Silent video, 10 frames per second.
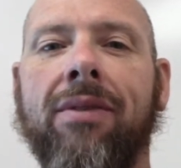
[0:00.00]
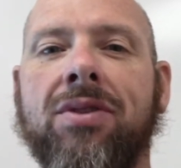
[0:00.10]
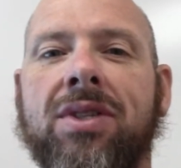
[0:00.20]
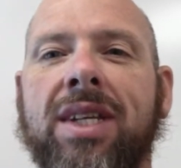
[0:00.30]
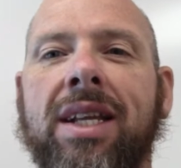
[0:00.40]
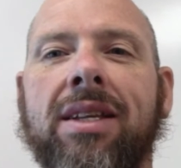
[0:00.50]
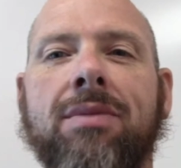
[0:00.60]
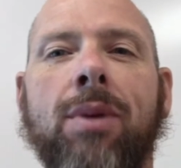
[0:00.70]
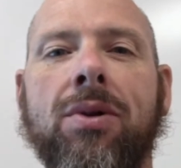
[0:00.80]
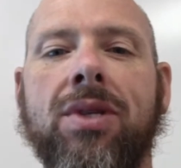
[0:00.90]
I've seen
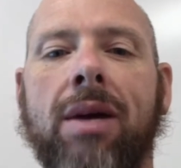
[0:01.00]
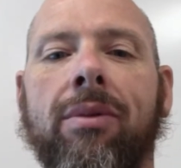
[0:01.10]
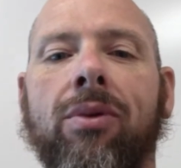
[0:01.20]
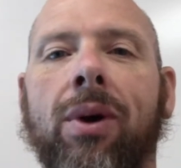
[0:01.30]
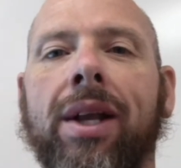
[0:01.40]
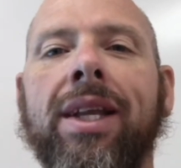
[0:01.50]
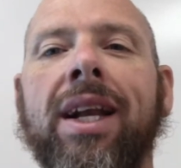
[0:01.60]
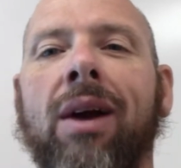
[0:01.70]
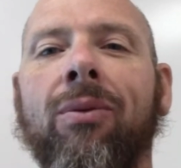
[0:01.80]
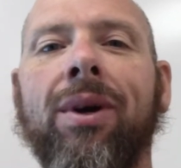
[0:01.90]
this bow sight before, and
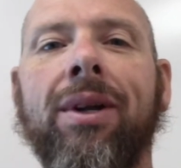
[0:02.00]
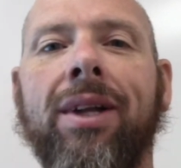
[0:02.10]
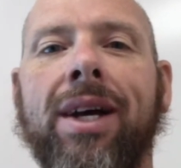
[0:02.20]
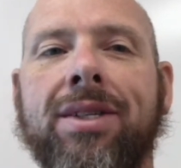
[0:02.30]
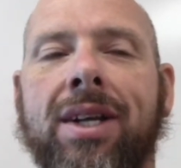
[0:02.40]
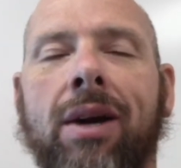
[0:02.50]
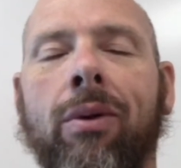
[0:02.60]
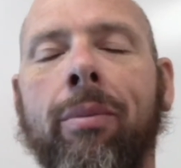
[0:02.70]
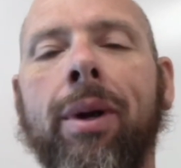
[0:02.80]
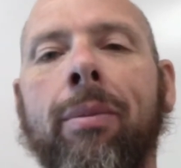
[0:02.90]
then I realized and I
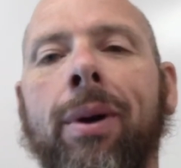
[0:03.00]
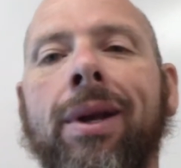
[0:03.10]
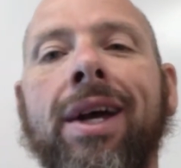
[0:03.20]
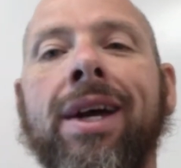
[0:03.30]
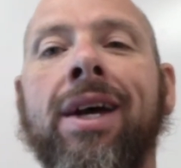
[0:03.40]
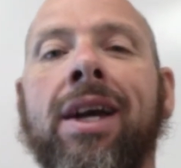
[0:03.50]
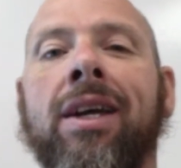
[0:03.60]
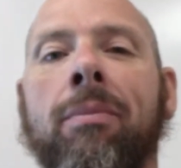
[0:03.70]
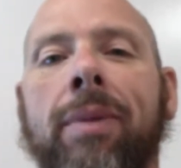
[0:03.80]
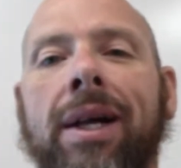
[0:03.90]
remembered,
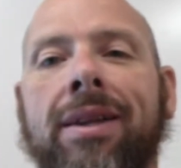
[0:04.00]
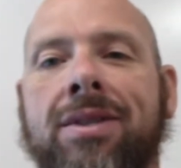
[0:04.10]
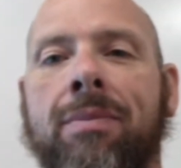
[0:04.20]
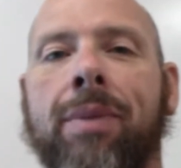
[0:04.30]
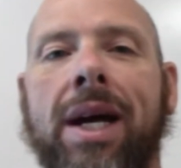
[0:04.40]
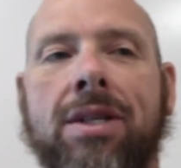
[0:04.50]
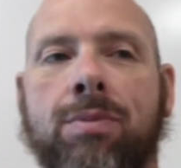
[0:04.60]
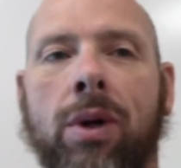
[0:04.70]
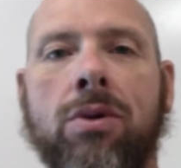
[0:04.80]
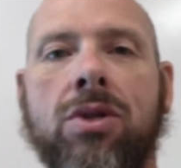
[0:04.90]
Cabelas and Bass
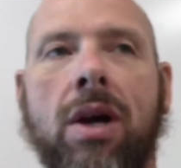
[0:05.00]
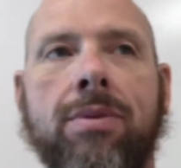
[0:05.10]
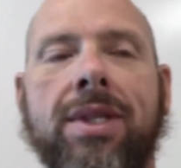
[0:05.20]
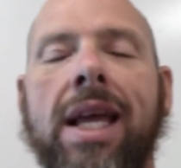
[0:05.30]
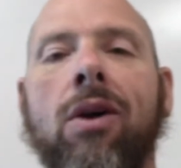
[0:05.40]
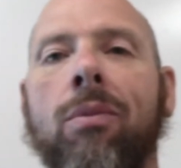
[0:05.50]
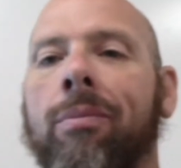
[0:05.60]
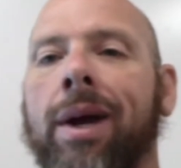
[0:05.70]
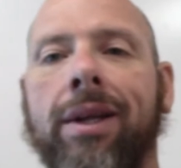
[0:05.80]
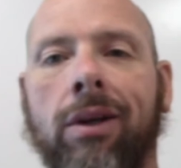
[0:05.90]
Pro Shops, they don't
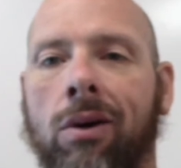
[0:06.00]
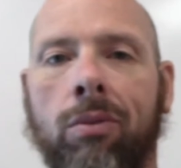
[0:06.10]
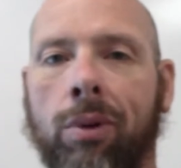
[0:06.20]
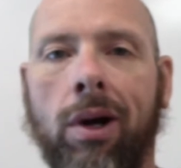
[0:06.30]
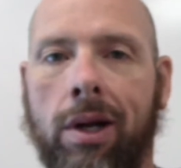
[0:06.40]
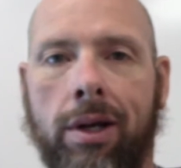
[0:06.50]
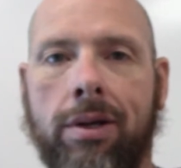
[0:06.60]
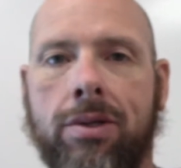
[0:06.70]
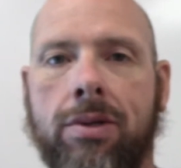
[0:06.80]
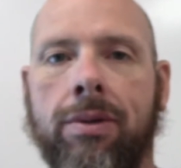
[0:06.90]
make their own
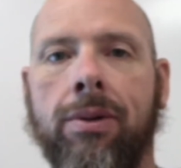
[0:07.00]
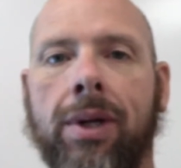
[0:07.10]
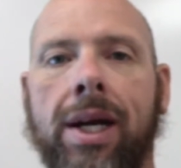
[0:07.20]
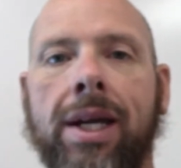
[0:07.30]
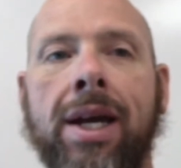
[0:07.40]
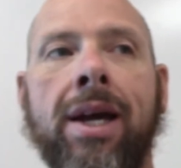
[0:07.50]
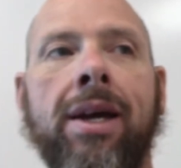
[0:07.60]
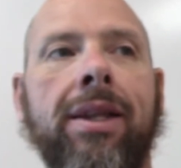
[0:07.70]
products, okay?